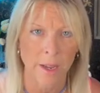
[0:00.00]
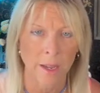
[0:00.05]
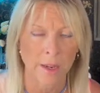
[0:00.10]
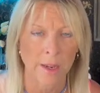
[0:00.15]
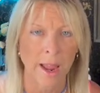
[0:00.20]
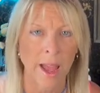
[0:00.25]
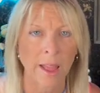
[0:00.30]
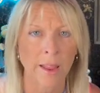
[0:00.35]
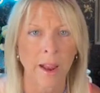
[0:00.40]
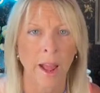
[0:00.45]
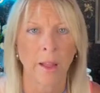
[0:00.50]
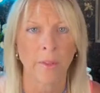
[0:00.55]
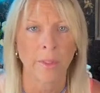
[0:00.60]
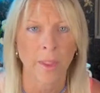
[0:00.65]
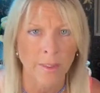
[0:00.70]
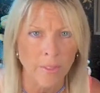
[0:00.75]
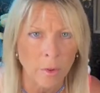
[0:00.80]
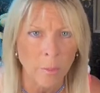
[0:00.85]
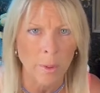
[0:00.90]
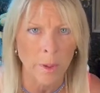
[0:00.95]
Not I'll
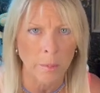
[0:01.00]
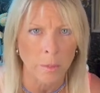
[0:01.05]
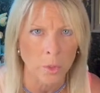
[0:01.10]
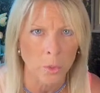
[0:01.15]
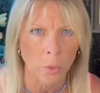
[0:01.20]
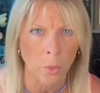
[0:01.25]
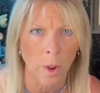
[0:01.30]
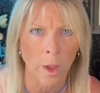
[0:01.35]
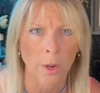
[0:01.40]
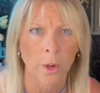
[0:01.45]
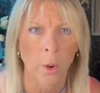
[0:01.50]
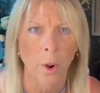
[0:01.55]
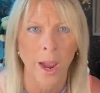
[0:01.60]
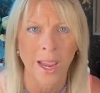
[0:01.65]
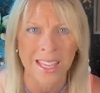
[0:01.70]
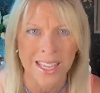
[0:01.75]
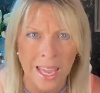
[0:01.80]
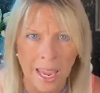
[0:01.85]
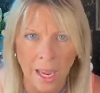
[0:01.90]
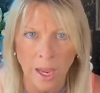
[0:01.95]
never be able to run or I
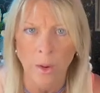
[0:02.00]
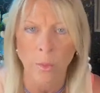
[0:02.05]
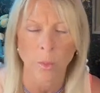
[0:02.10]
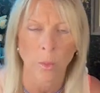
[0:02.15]
can't